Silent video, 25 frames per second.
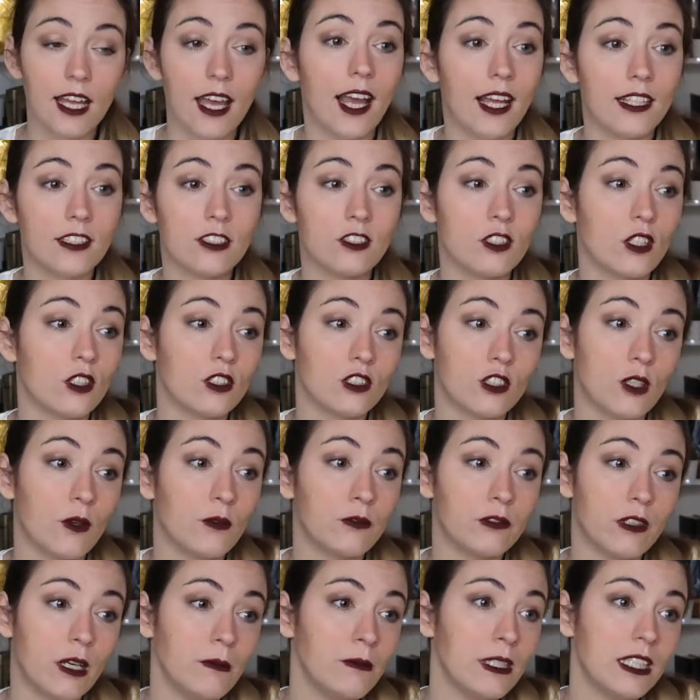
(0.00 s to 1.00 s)
And so some
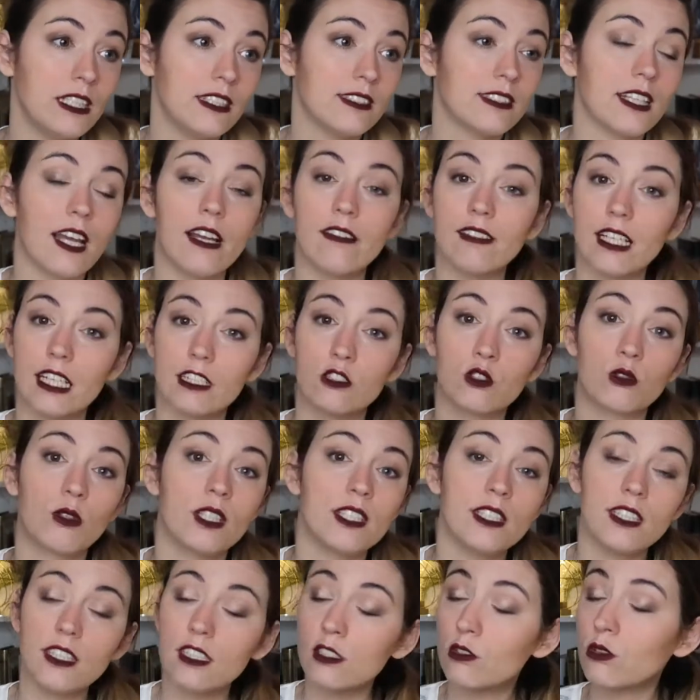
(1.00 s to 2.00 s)
families have like
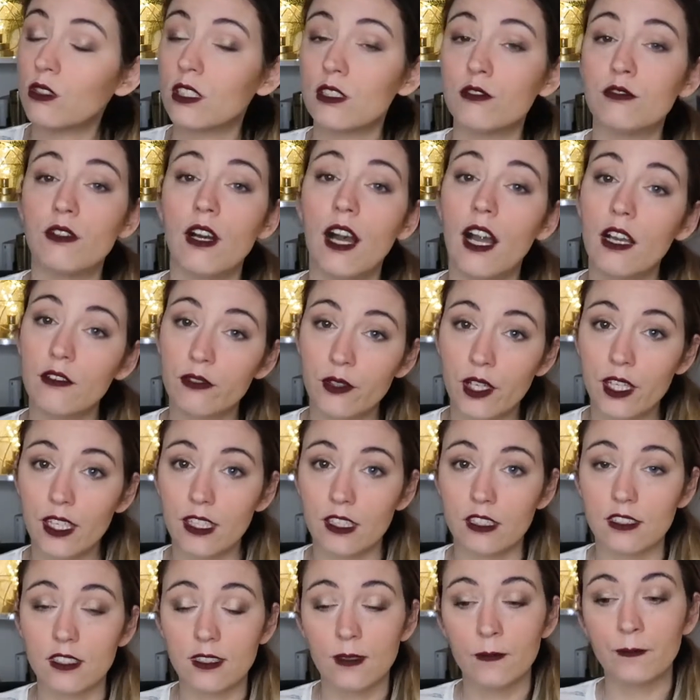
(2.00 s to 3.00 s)
20, 25
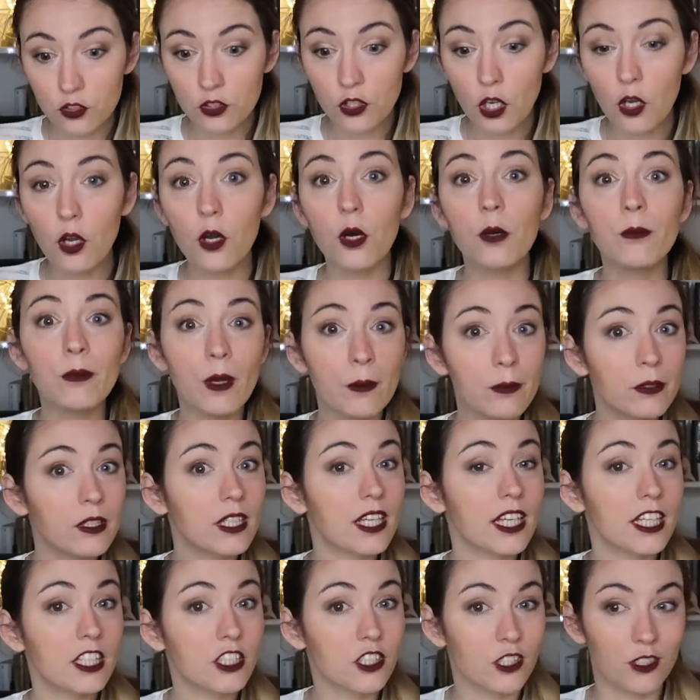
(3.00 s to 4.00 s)
kids. So
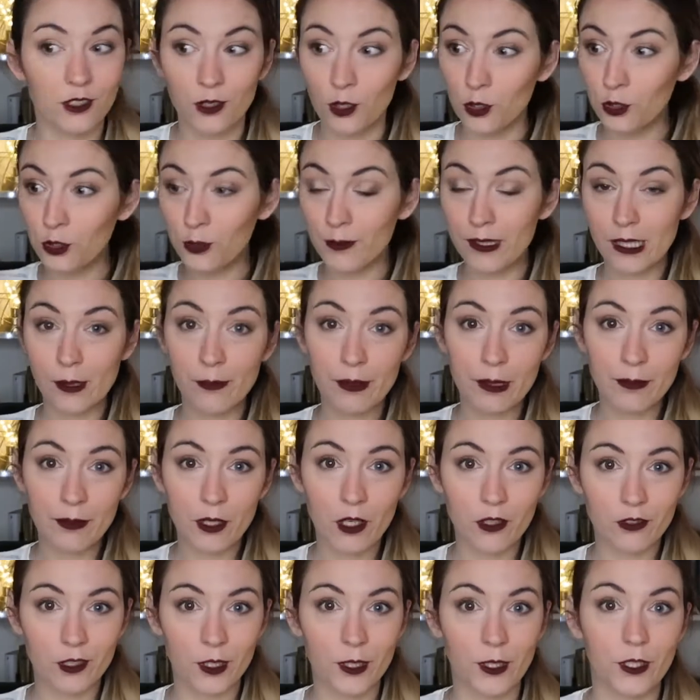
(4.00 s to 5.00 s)
population, too many people
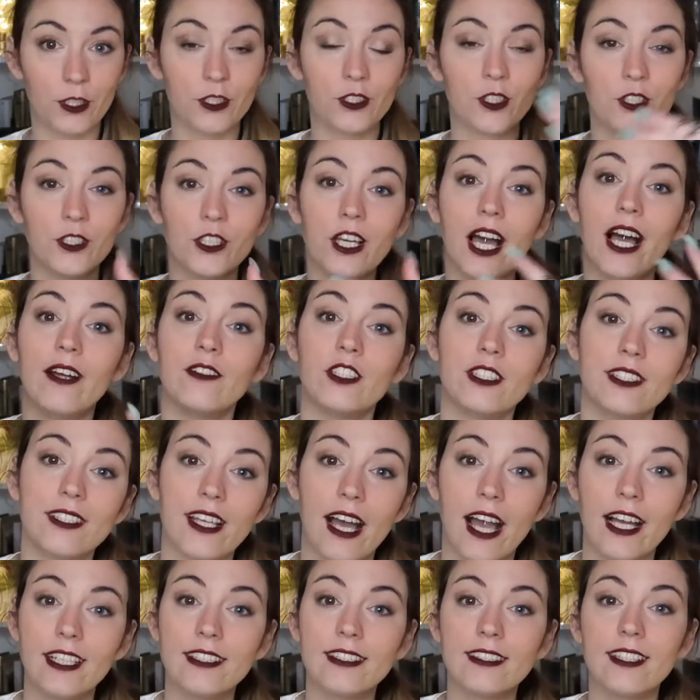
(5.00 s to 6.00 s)
on Earth. So you have the
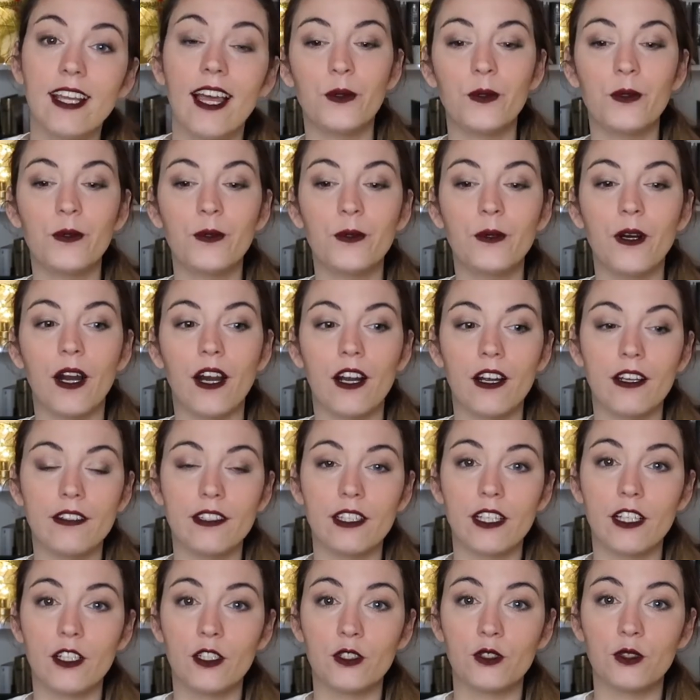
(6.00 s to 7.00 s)
sites who are
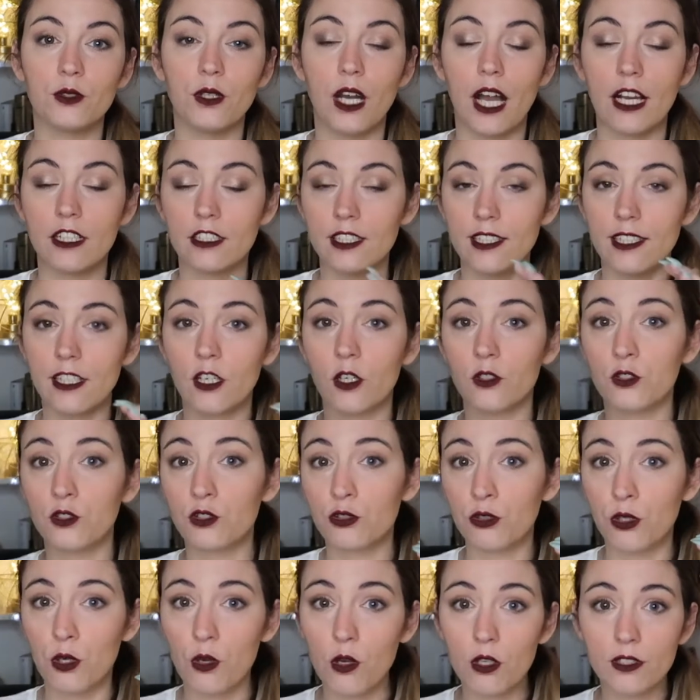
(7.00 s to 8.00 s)
there to actually
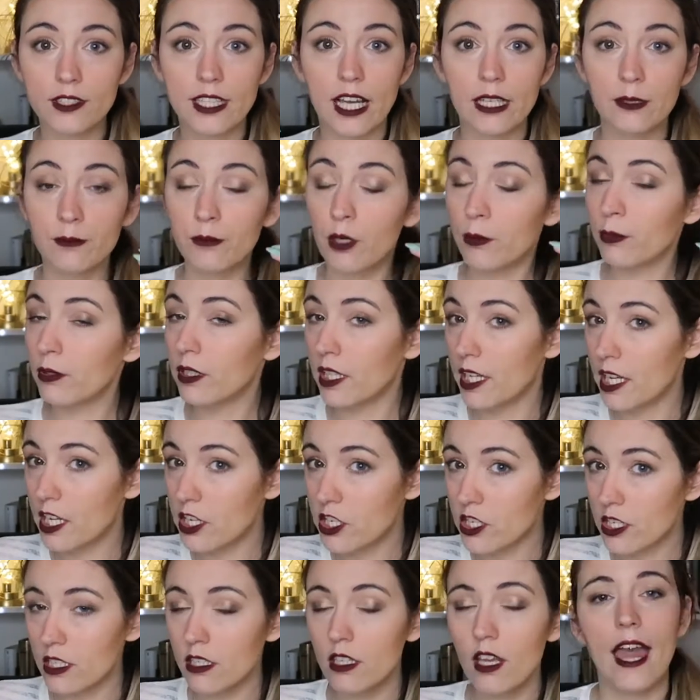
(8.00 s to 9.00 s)
control that
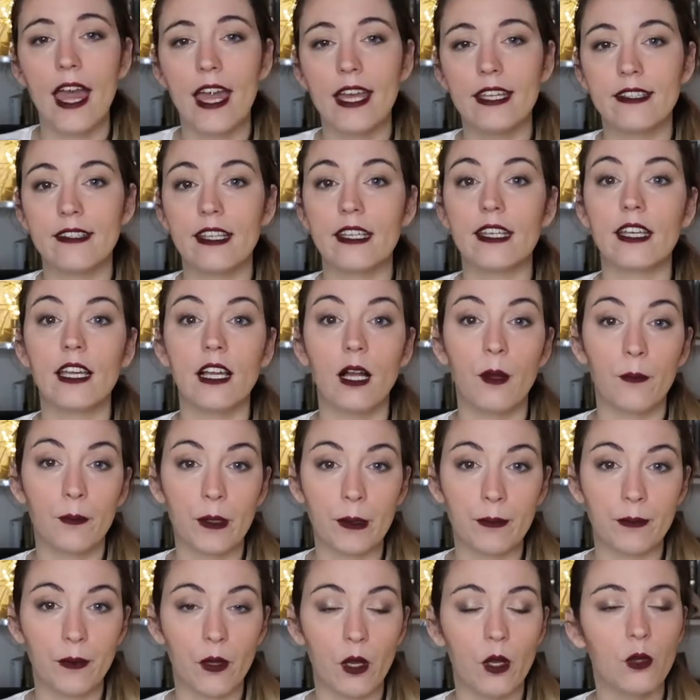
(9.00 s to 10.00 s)
population and they kill
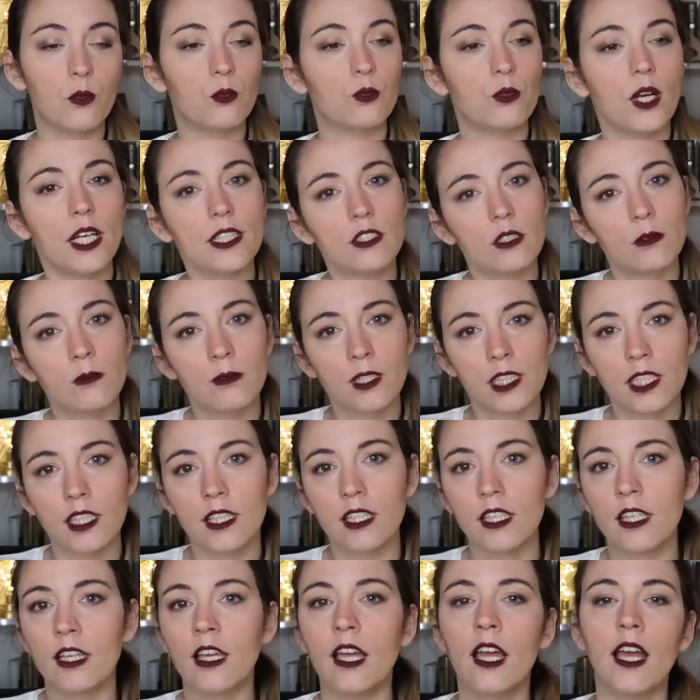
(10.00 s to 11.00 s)
people
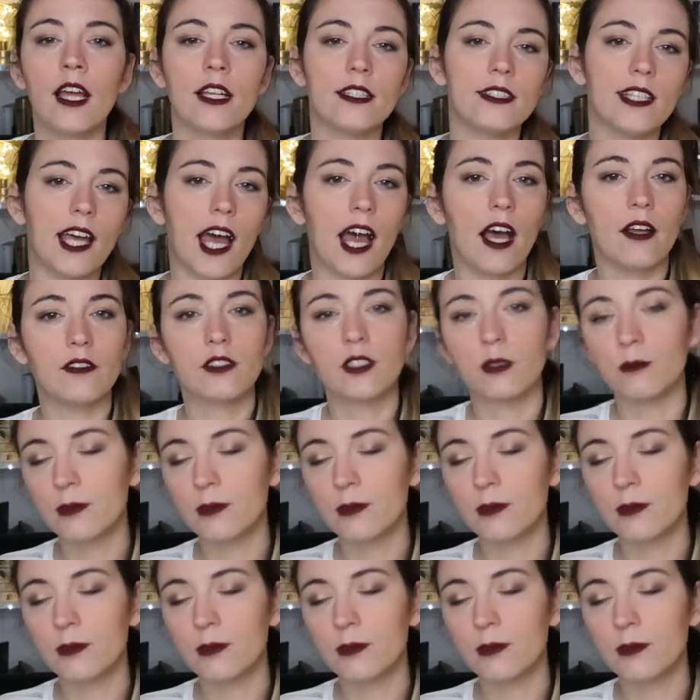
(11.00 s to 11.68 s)
randomly. They have some